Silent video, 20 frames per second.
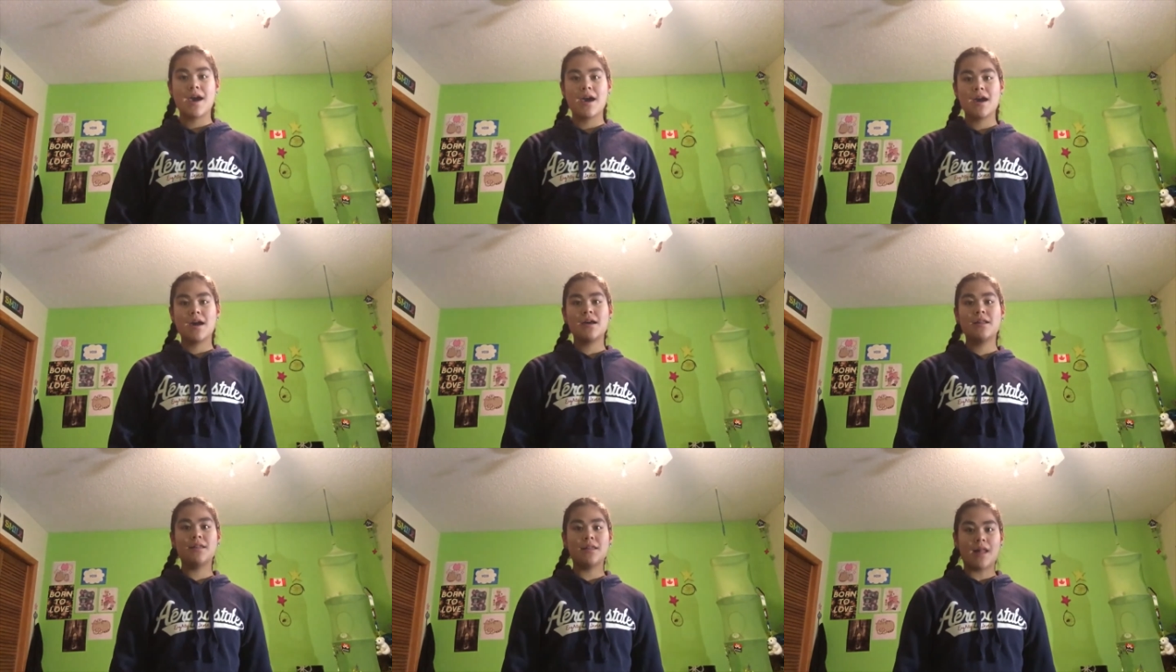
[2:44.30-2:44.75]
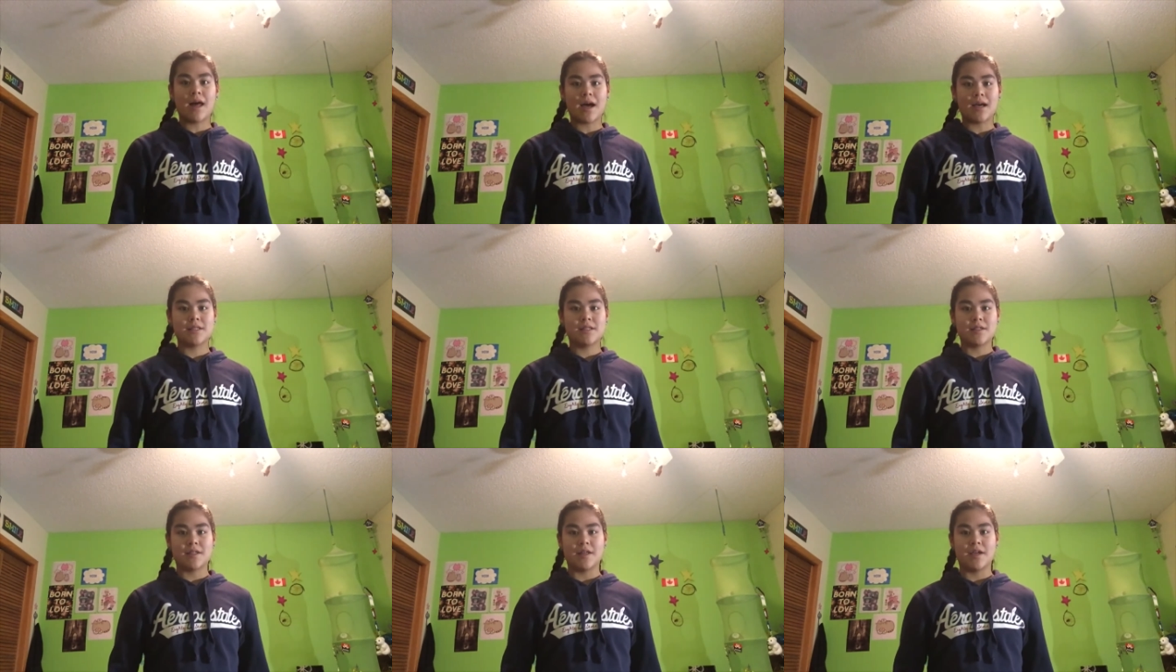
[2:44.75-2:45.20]
And
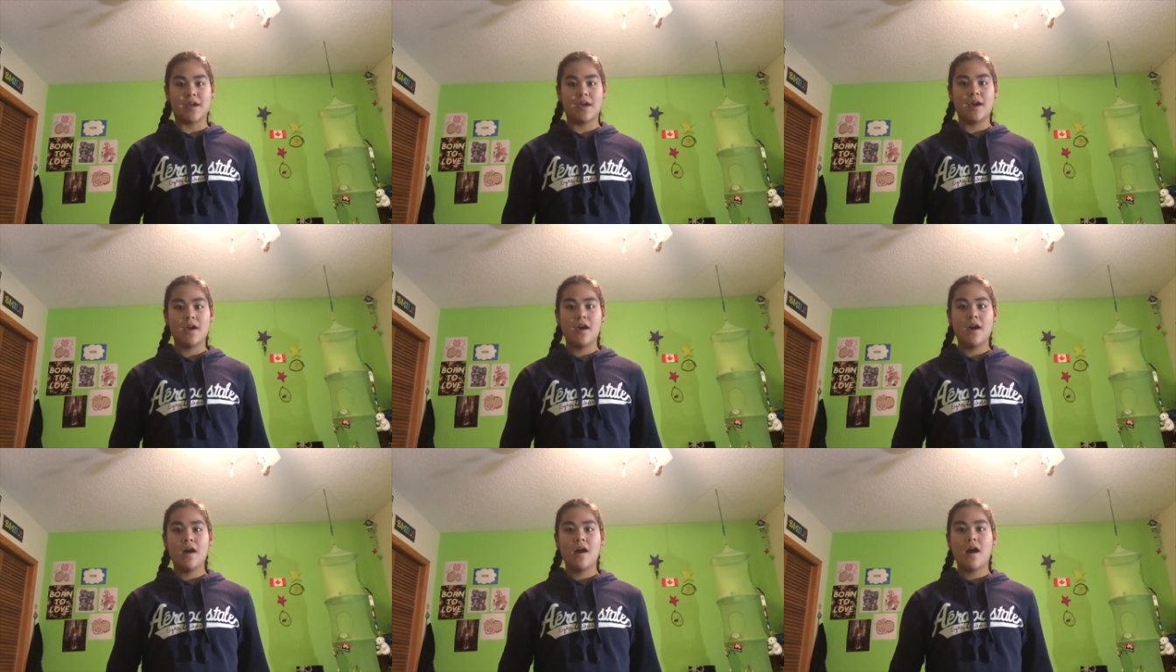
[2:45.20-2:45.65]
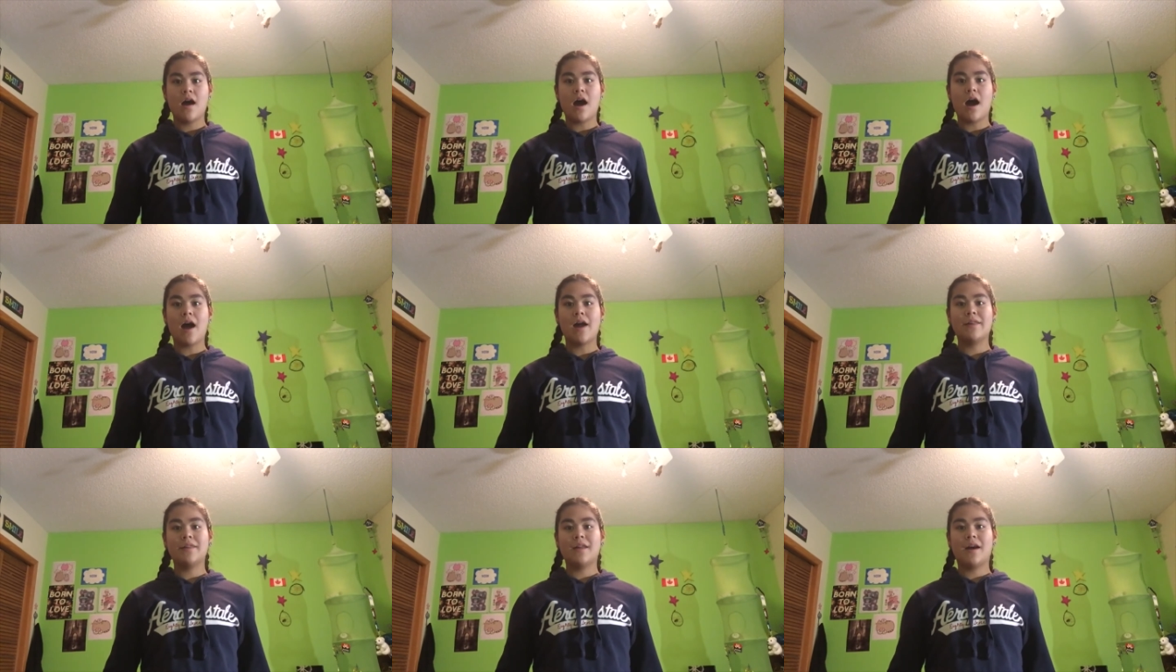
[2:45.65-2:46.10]
lastly,
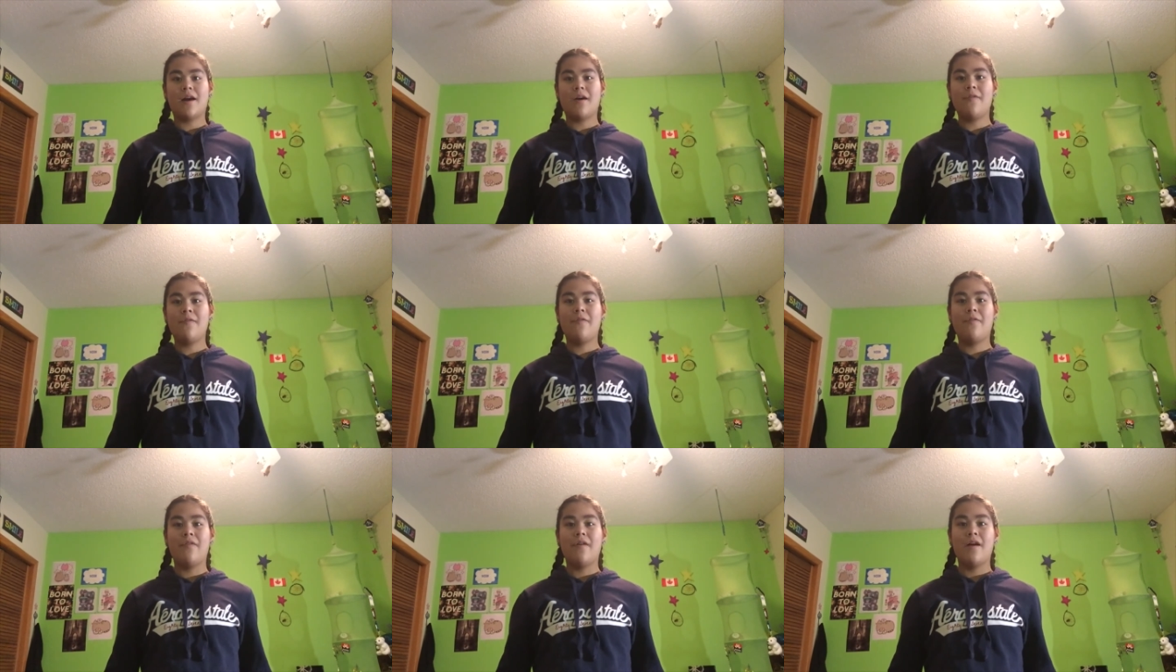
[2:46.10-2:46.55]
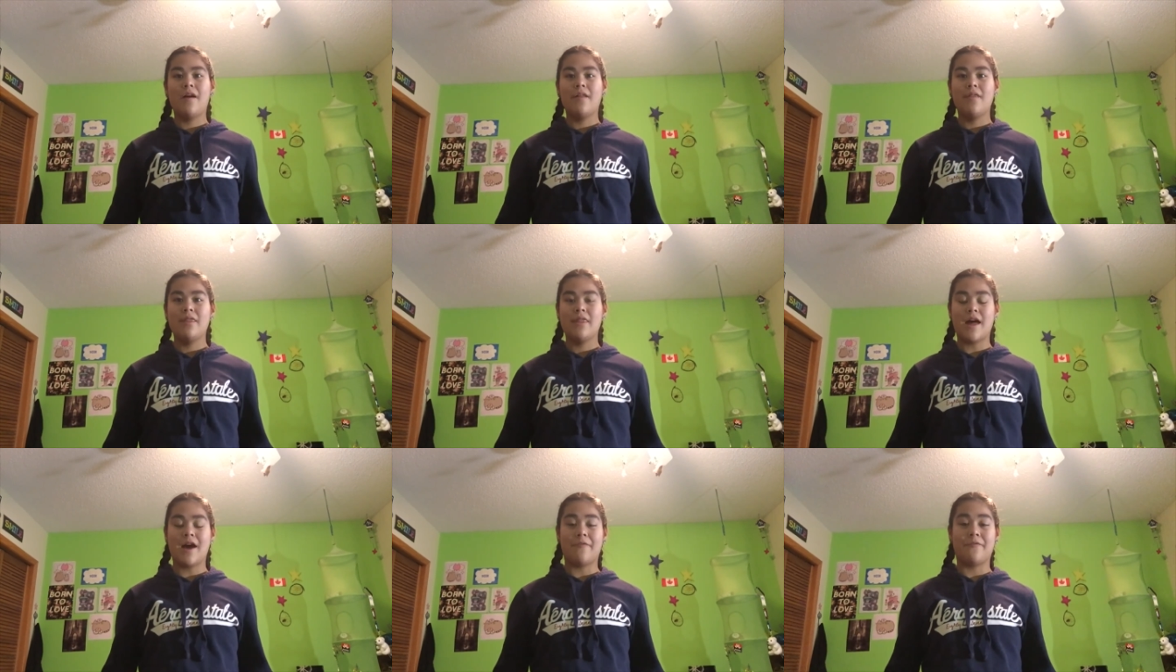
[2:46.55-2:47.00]
I love
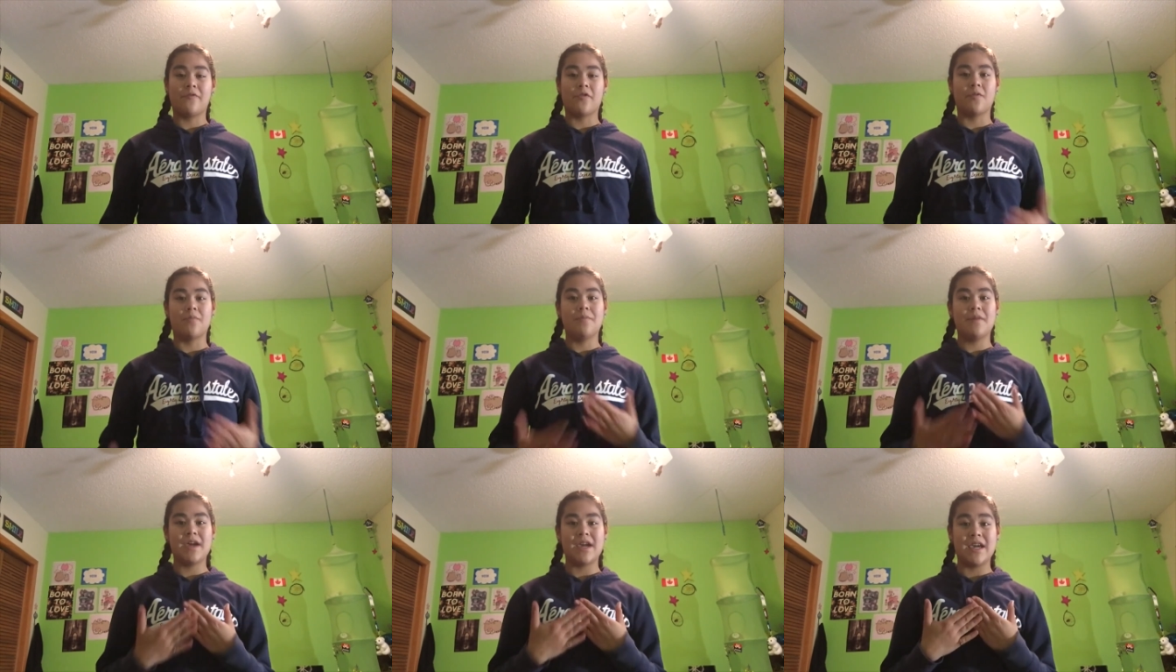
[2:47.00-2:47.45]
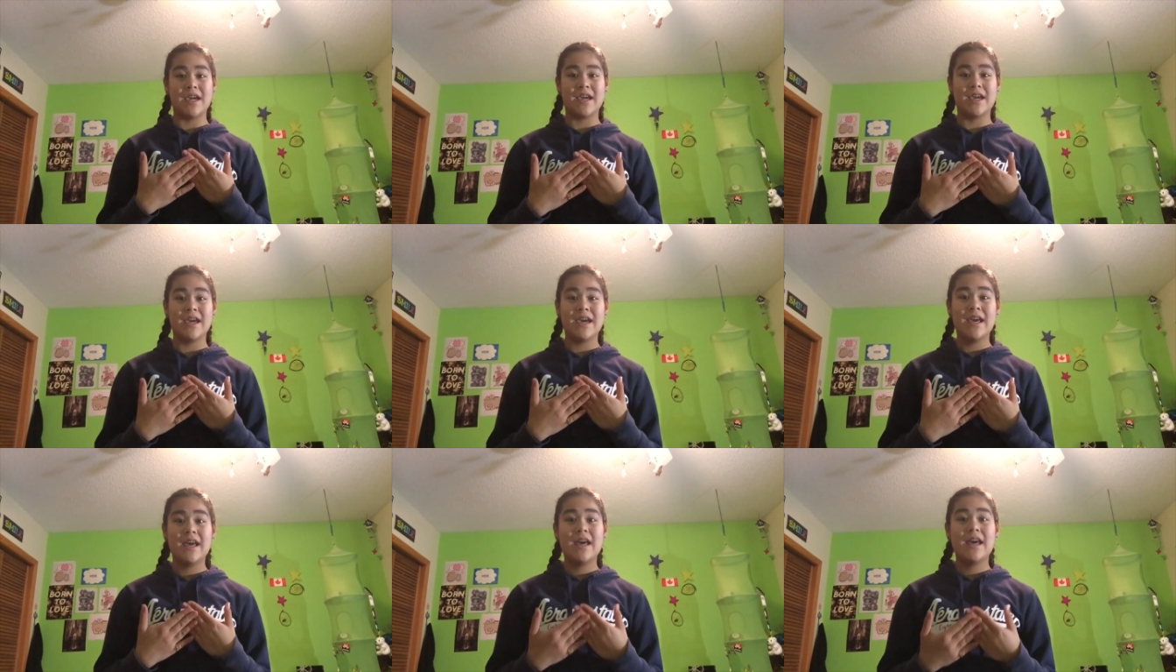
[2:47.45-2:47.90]
that for
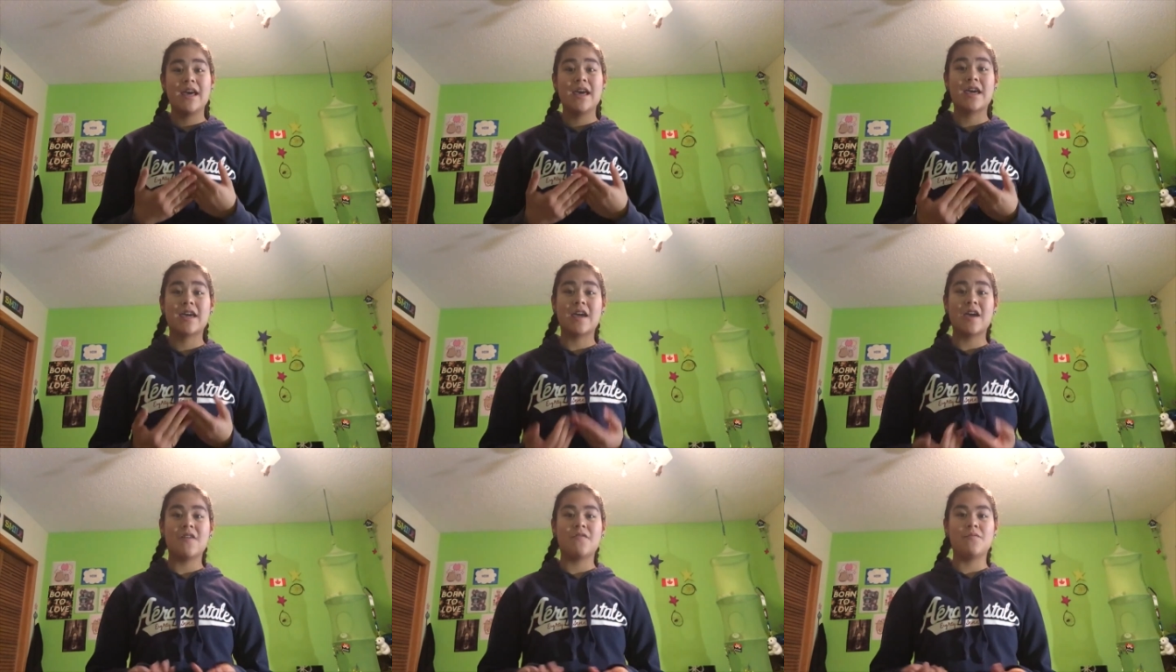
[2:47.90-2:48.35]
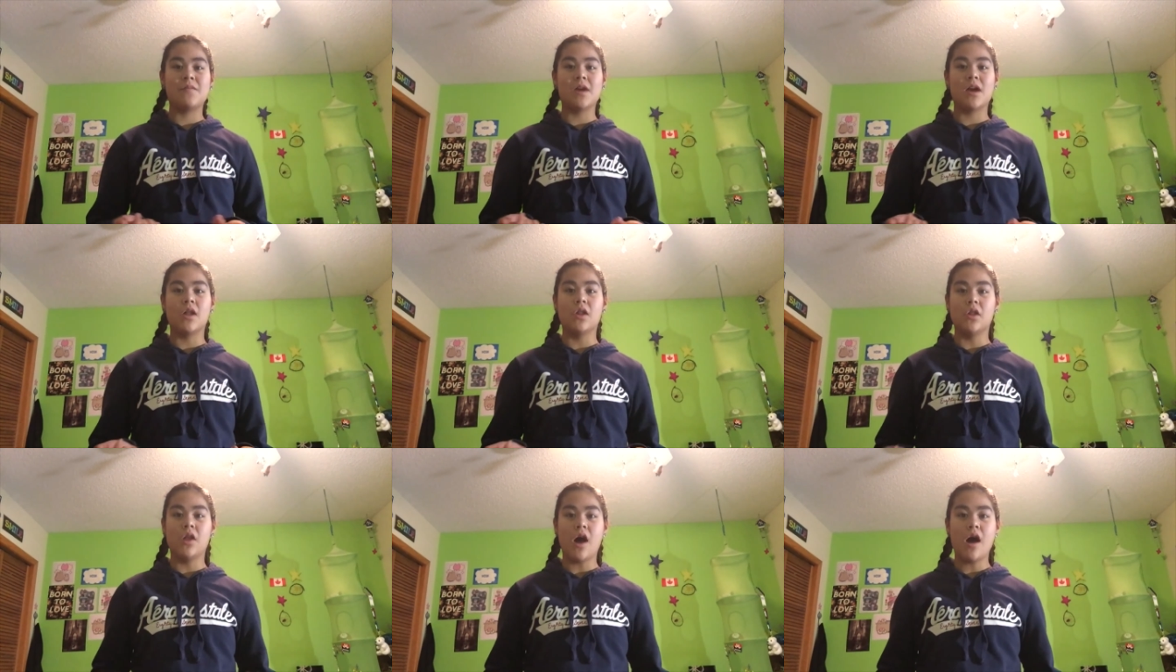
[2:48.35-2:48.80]
me, it gave me
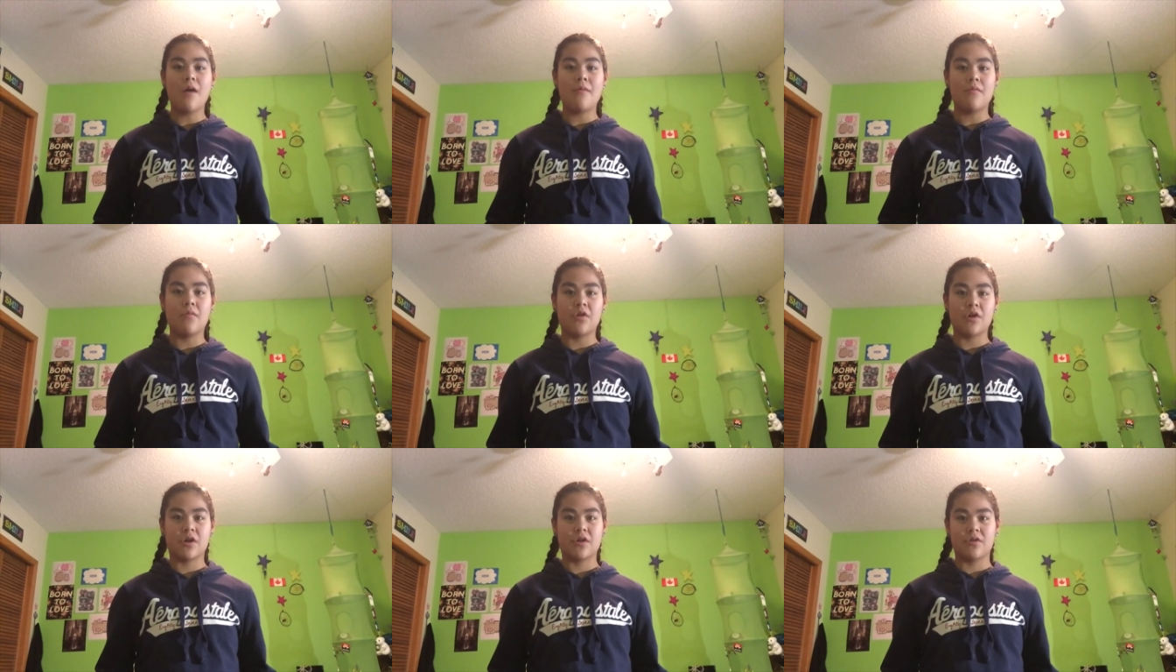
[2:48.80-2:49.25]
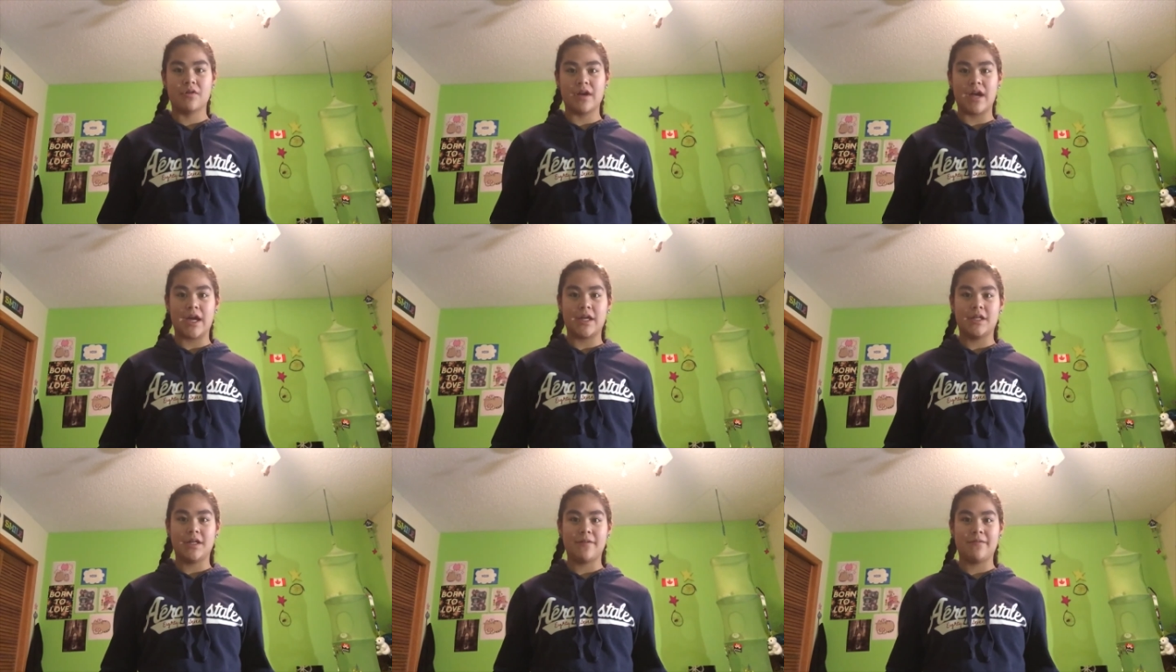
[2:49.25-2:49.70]
a lot more
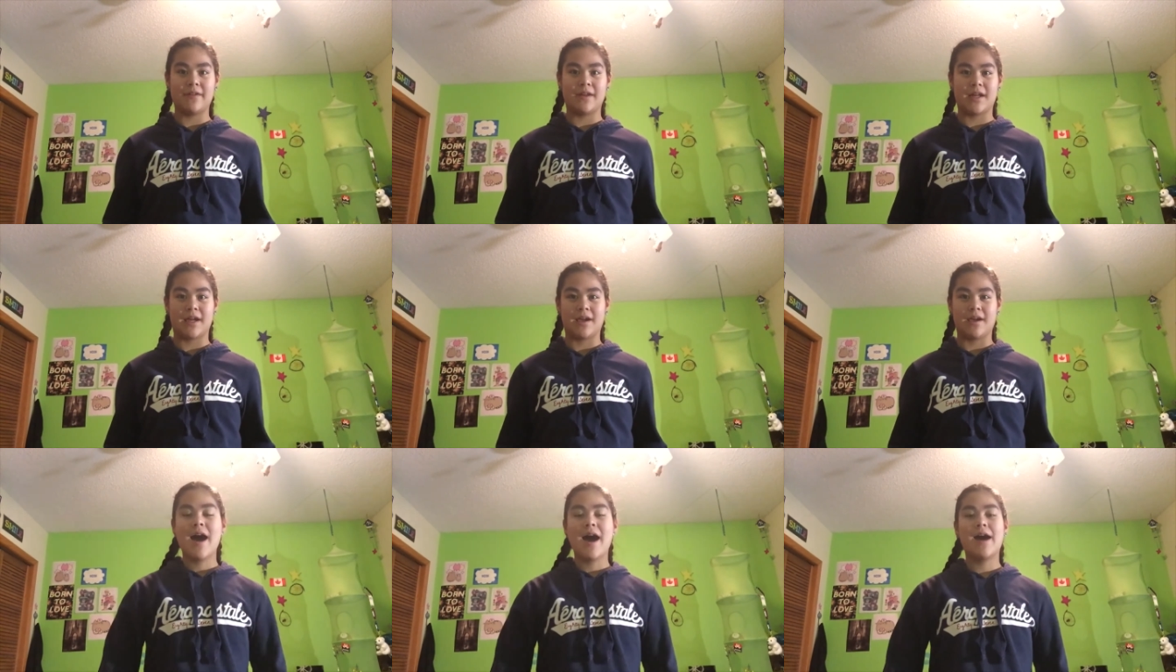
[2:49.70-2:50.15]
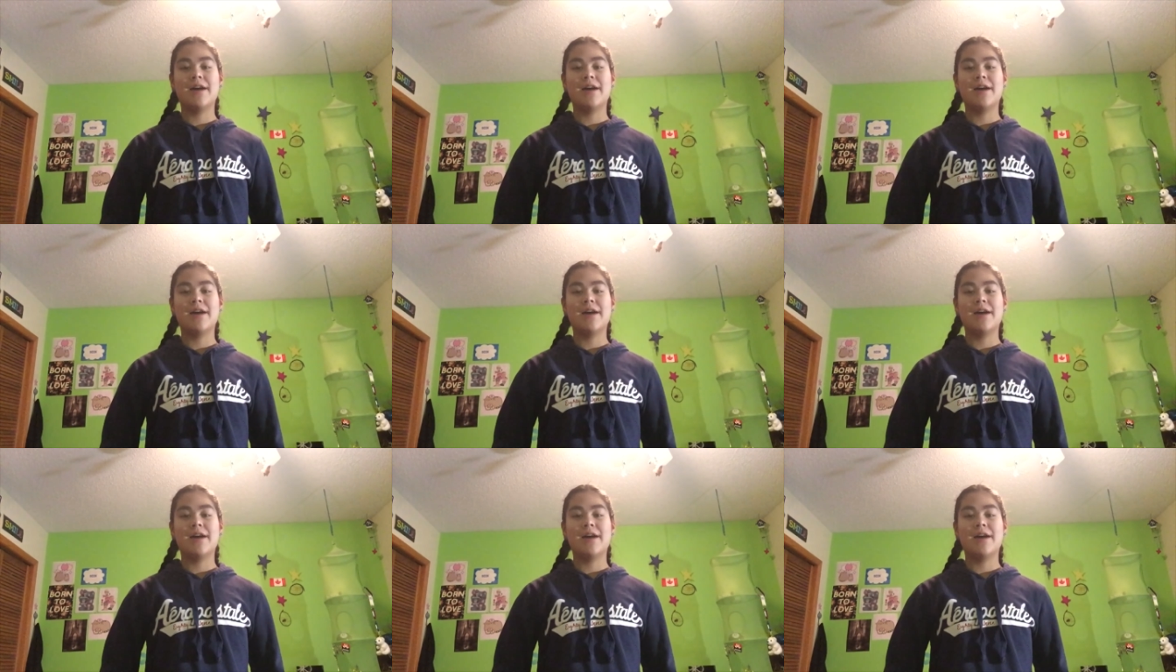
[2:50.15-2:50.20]
creativity.